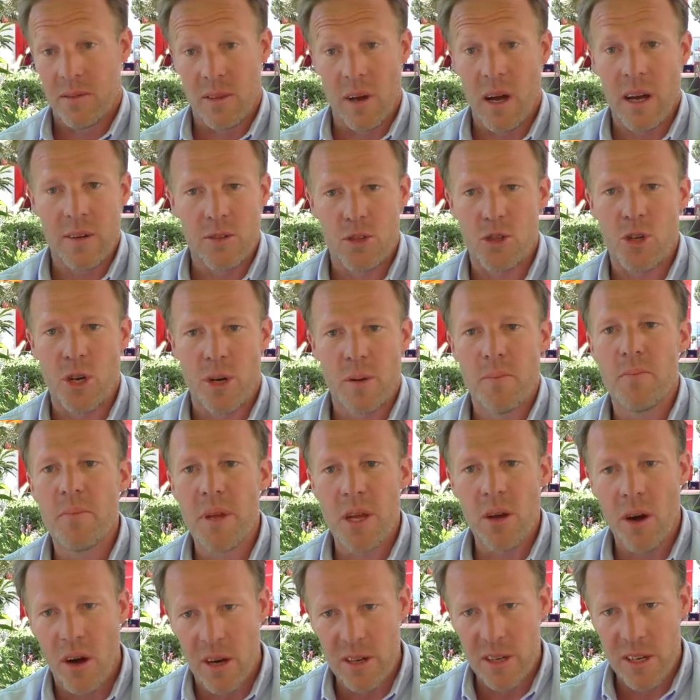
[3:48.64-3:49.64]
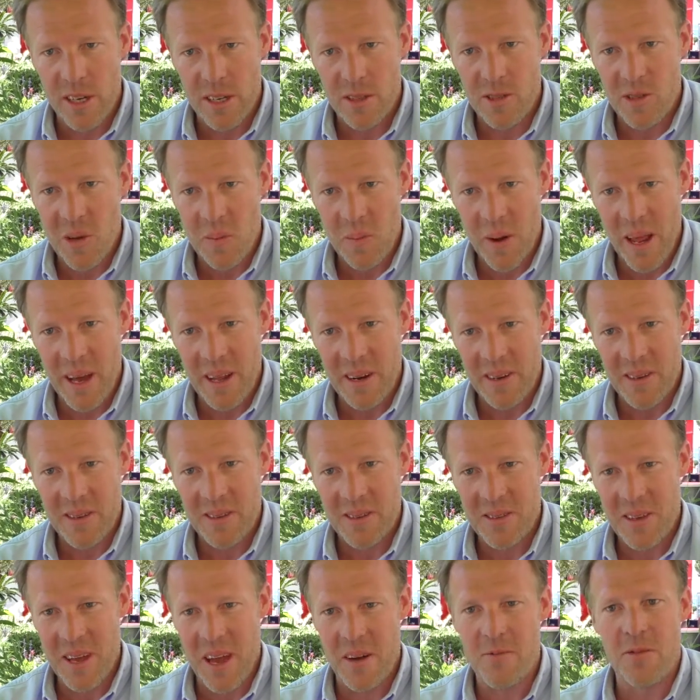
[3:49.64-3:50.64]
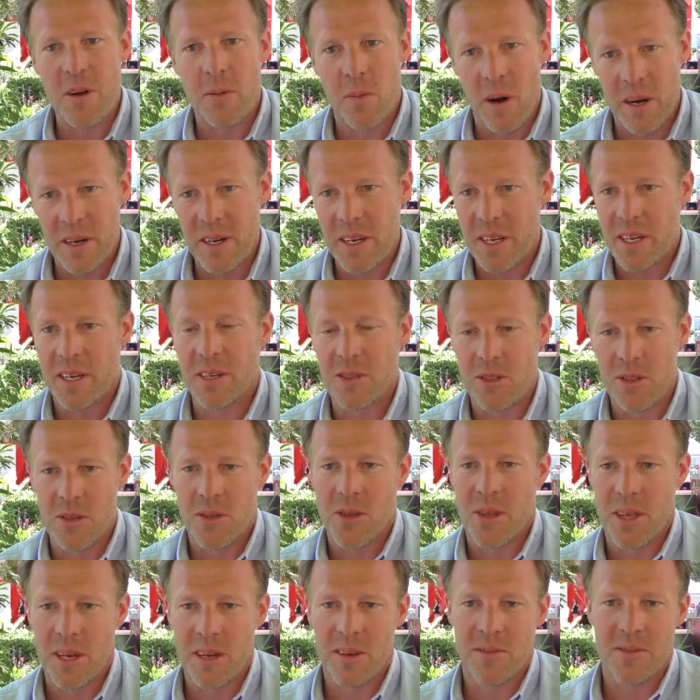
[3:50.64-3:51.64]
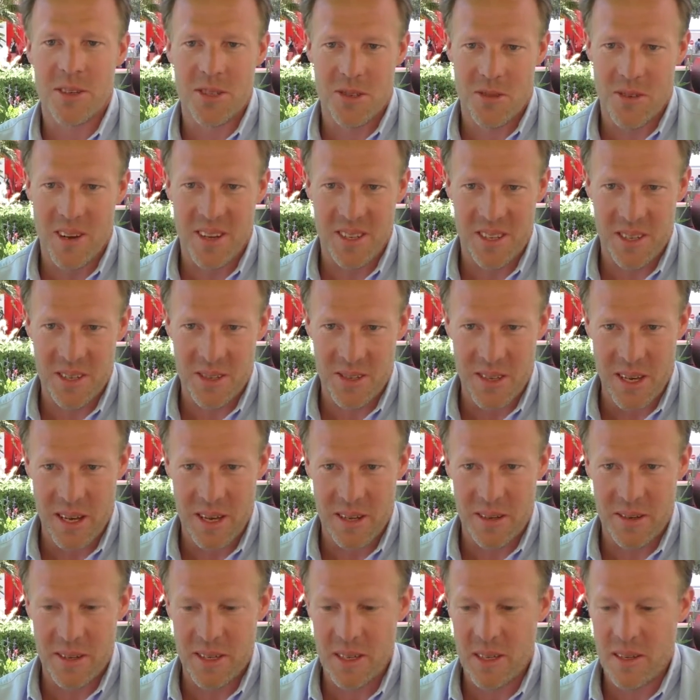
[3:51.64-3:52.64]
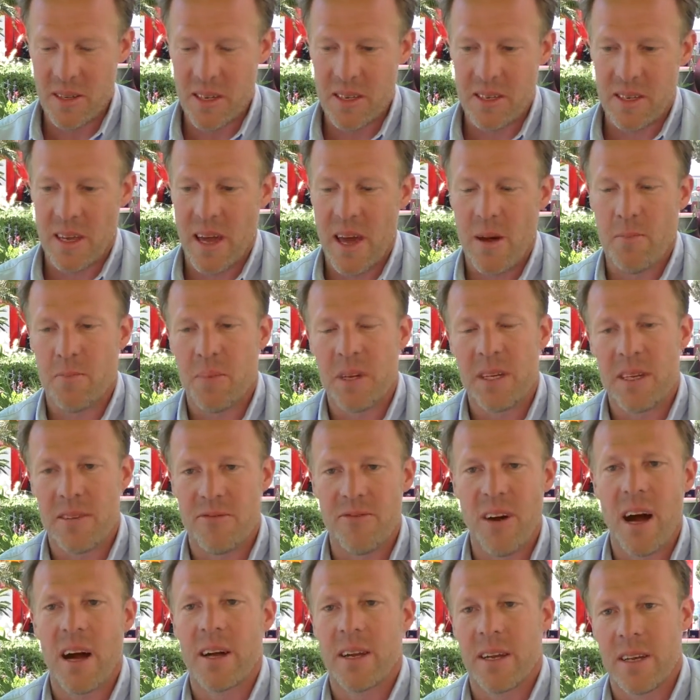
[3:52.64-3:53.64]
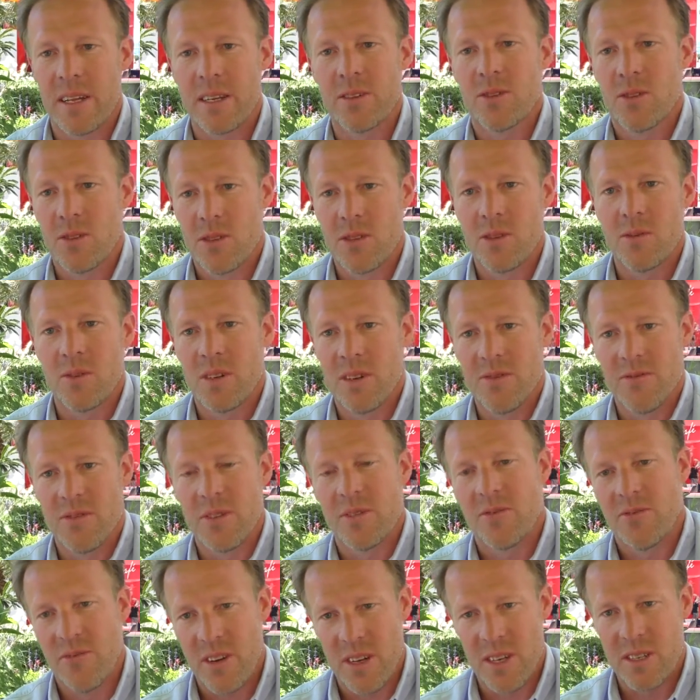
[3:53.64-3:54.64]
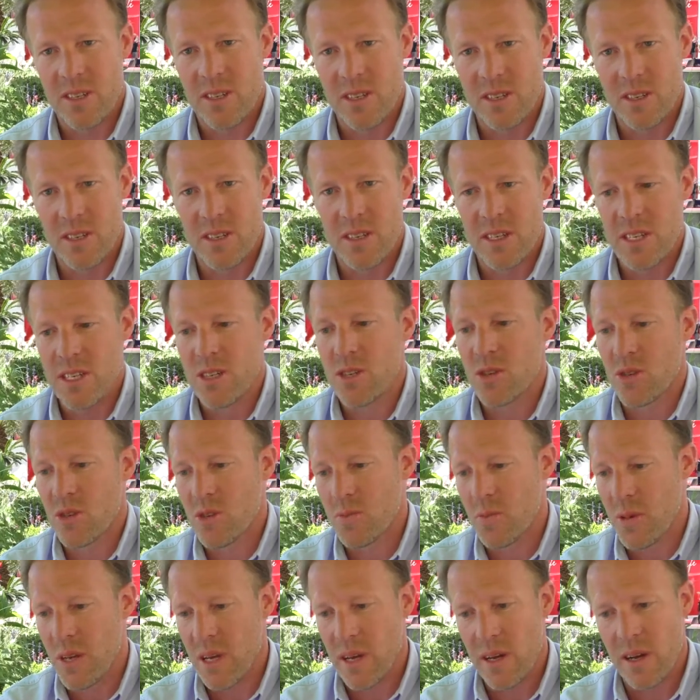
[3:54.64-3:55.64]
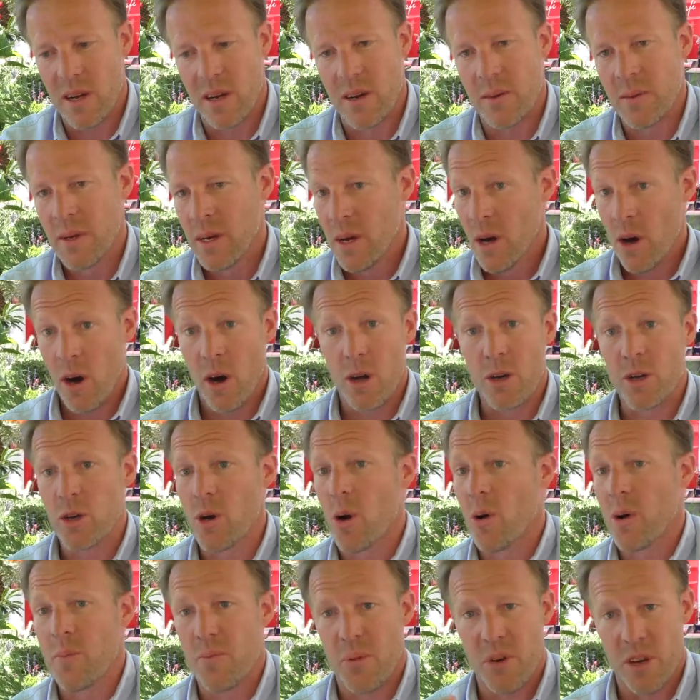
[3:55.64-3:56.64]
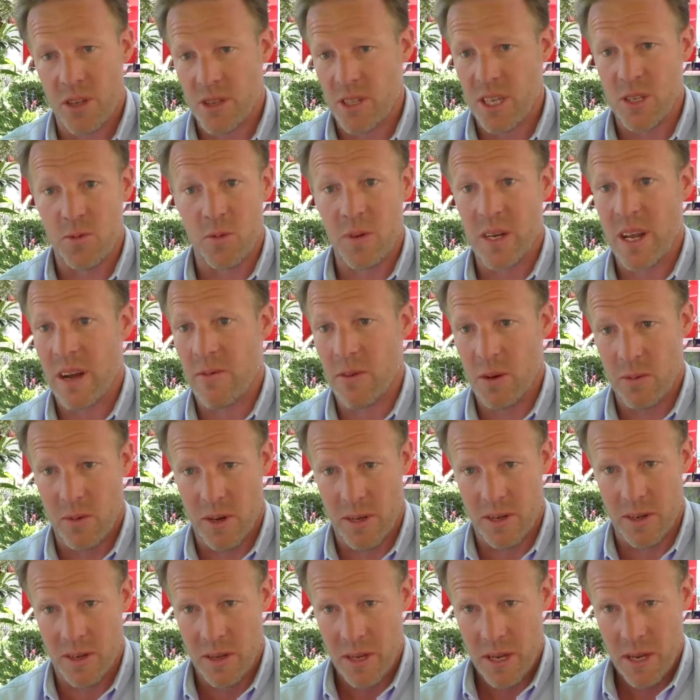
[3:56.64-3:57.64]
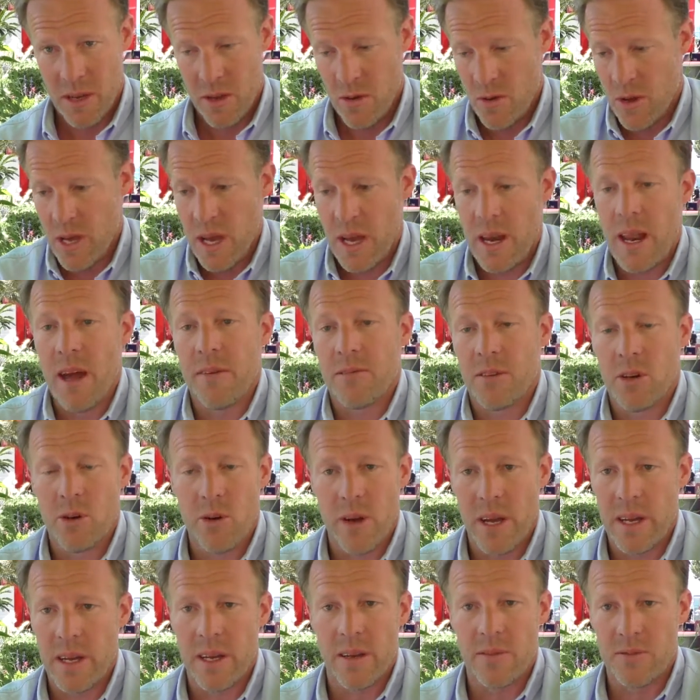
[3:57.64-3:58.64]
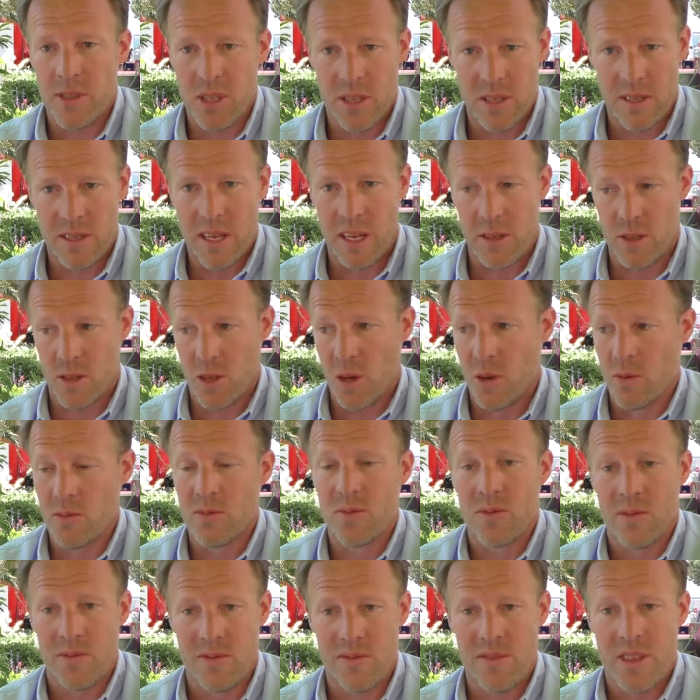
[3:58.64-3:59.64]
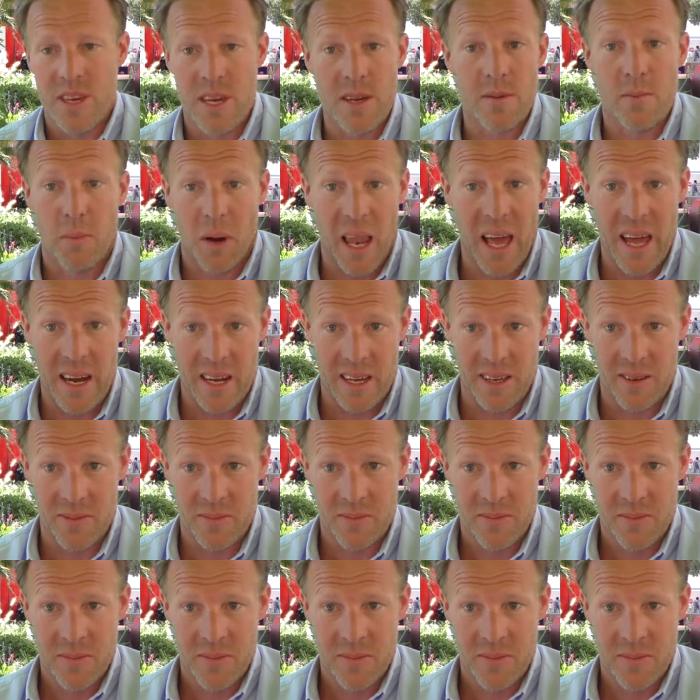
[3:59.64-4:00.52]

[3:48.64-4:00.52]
I turned Be On into planners. Everyone needed to think of the strategy side. It, it, can't be divided into two different phases. It needs to be an ongoing process with everyone. You can't have creatives that don't think planning,